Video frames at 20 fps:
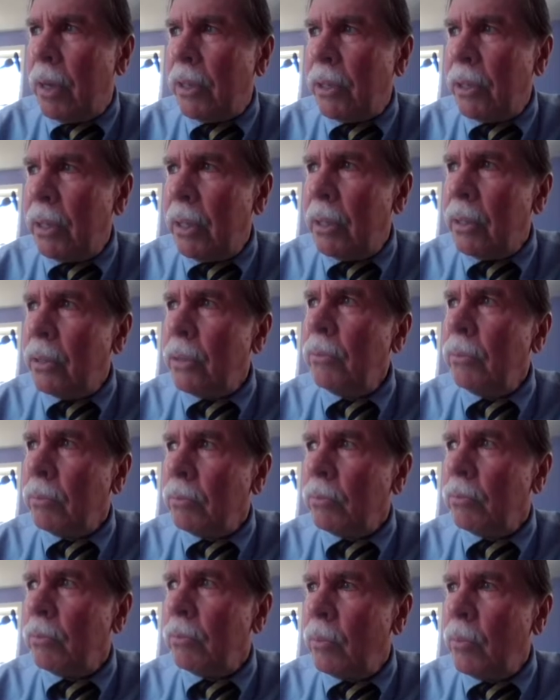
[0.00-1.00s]
the question is,
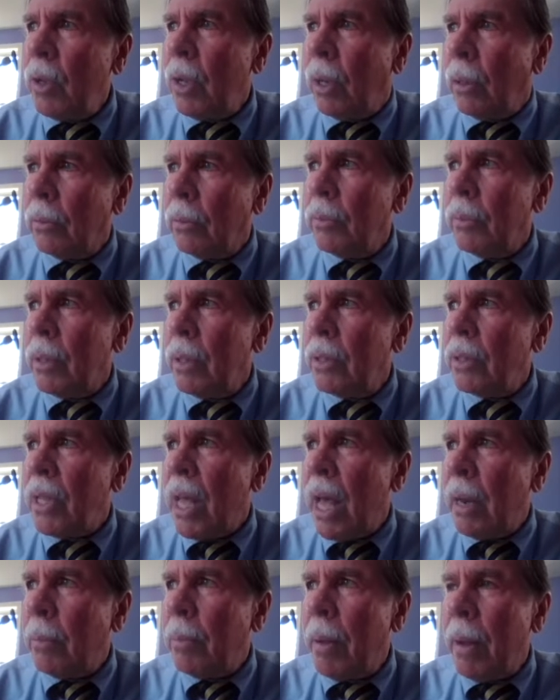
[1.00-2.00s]
no.
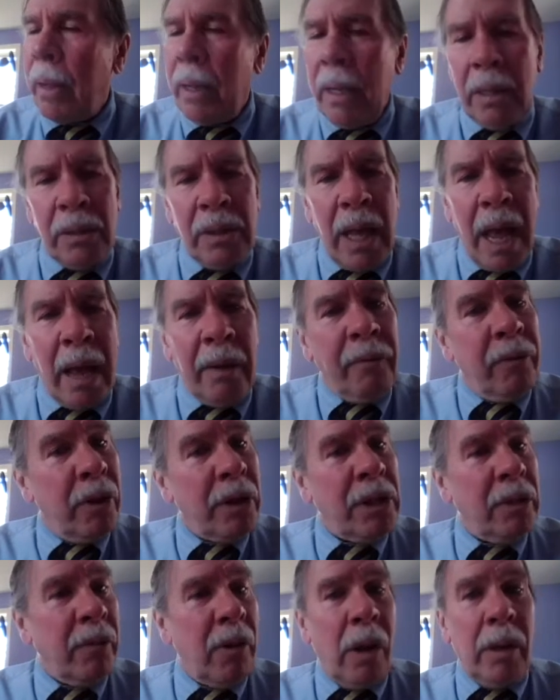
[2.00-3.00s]
Is
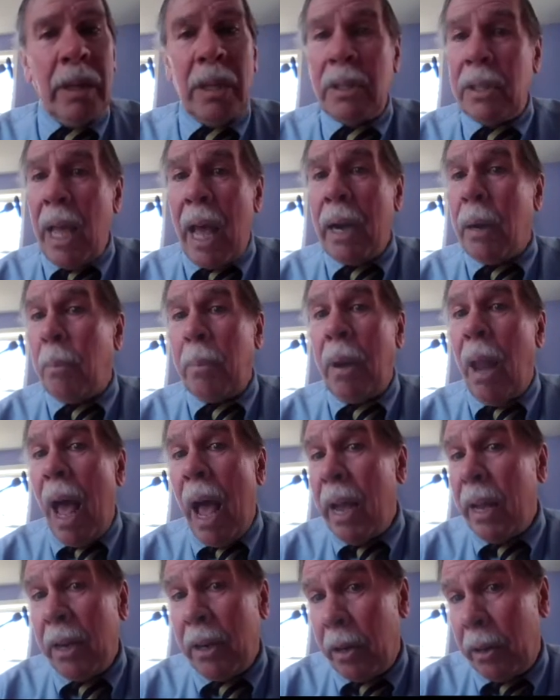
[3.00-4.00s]
that, first of all, does that
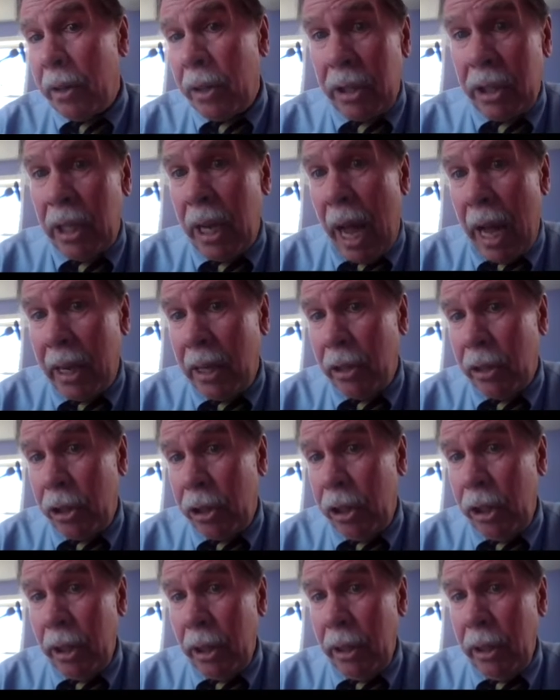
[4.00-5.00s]
apply under the
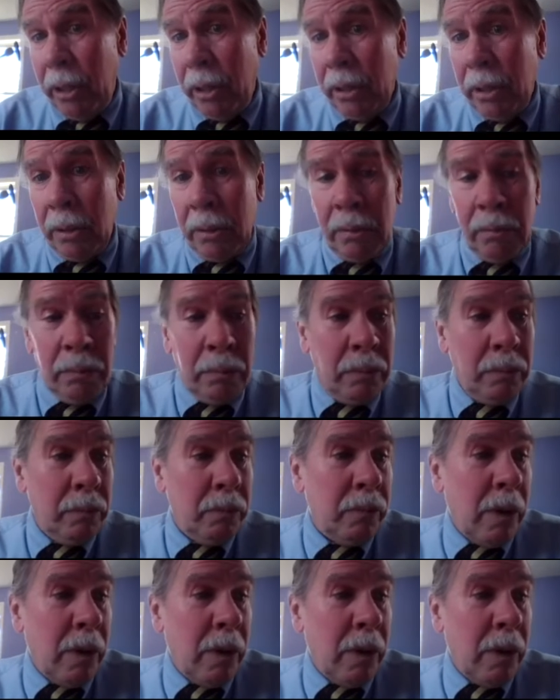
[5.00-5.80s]
CISG? It's